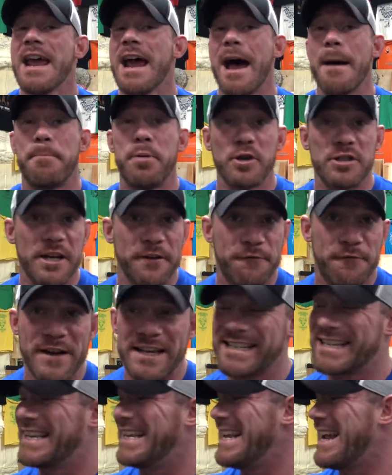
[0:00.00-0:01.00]
I'm pushing
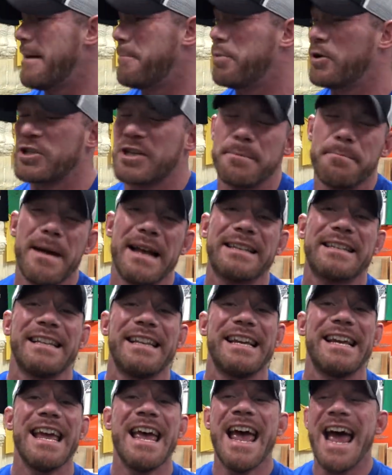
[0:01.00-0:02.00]
physically, I'm pushing
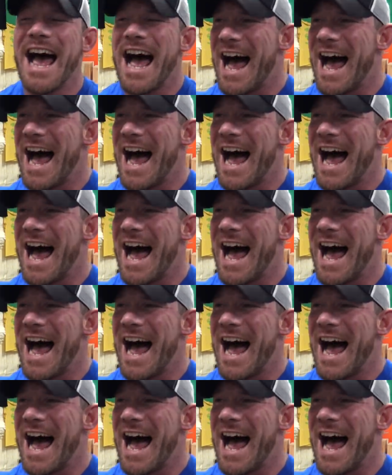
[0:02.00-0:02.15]
mentally.